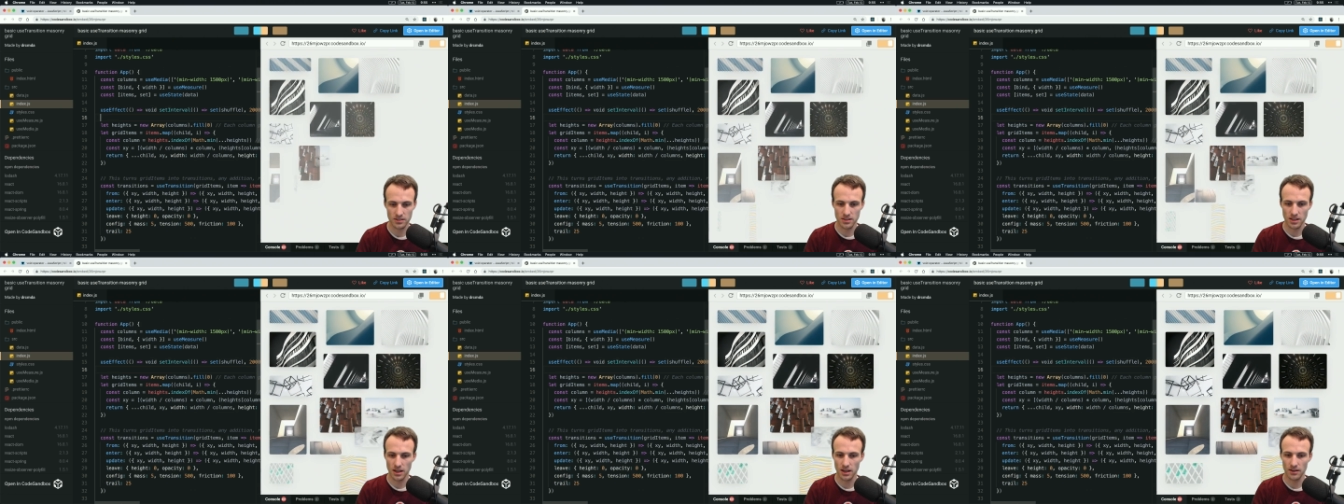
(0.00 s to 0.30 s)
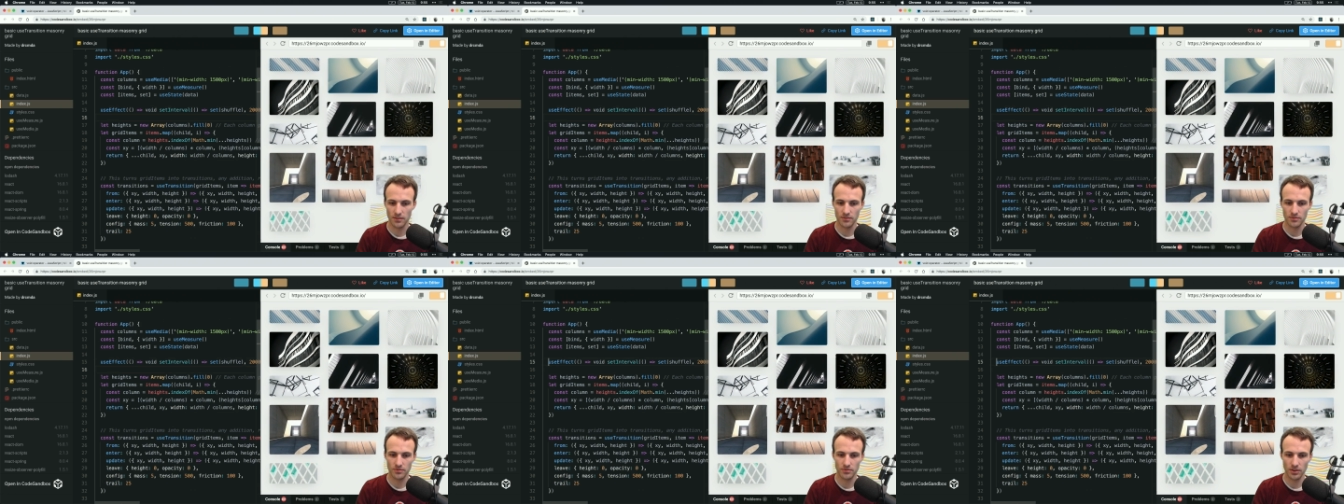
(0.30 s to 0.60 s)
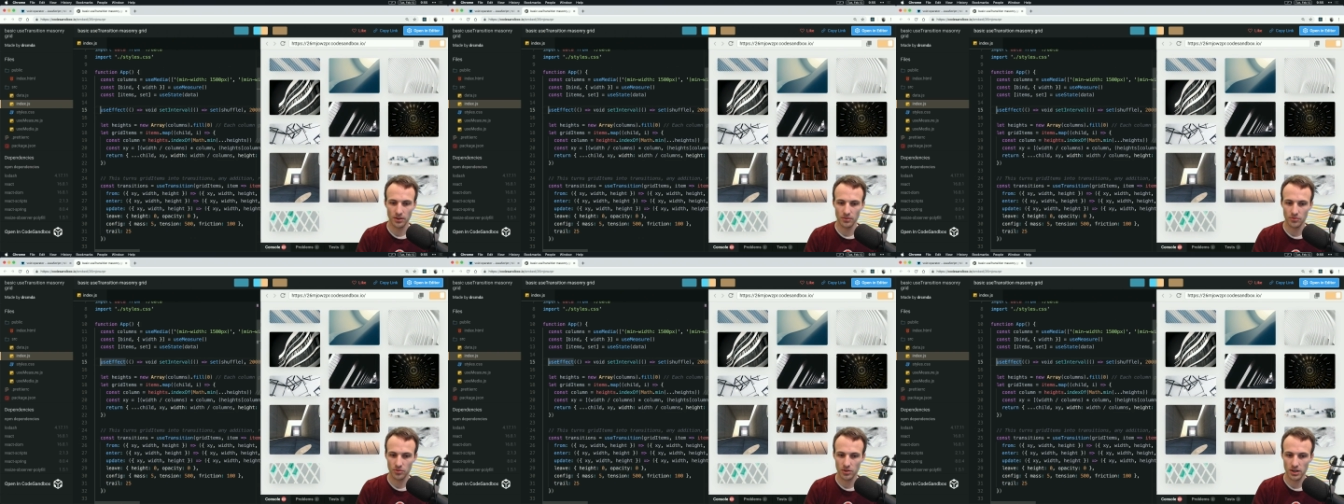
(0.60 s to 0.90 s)
then
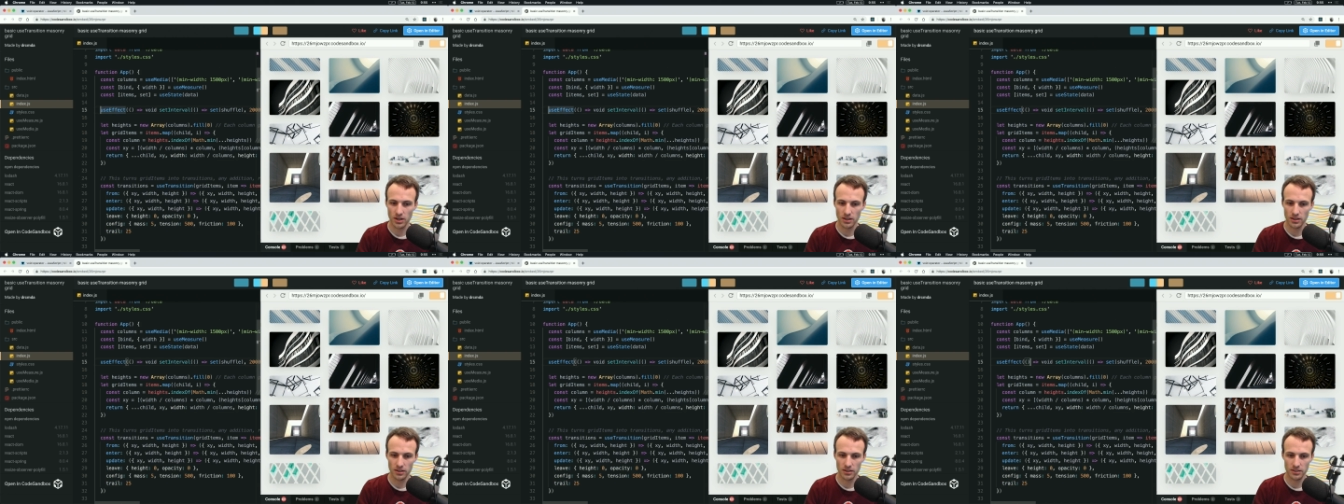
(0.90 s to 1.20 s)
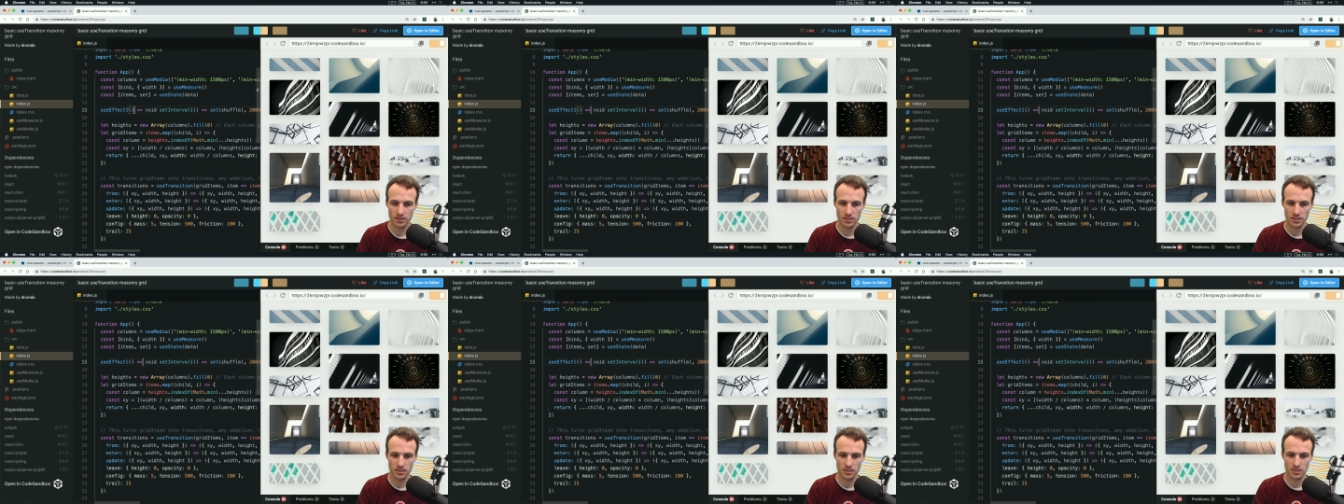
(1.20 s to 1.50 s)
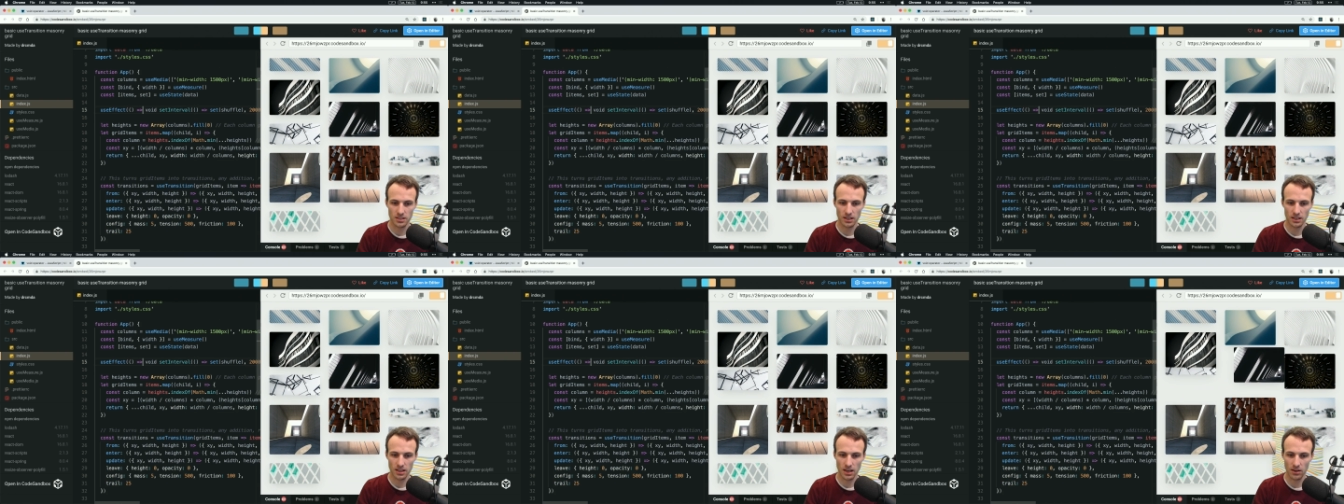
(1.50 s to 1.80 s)
feel free to, to
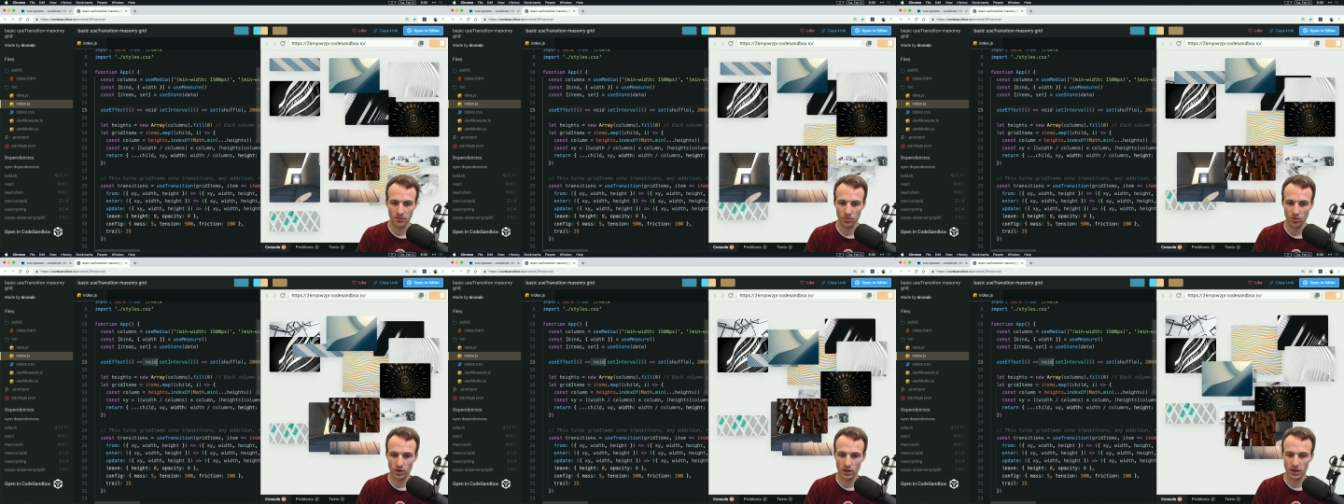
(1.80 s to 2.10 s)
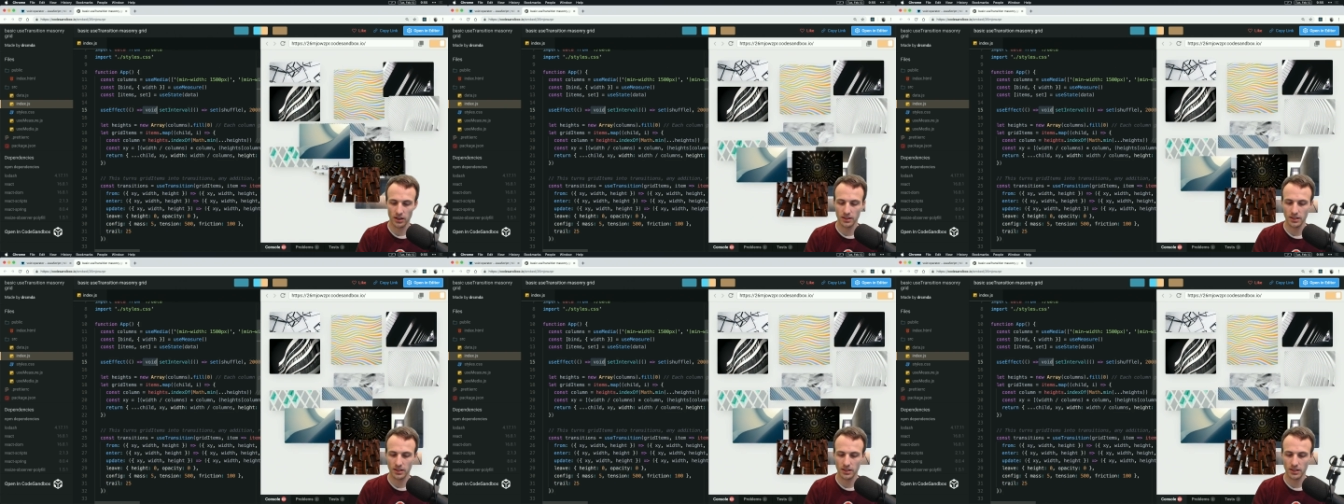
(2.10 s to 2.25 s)
stick that void on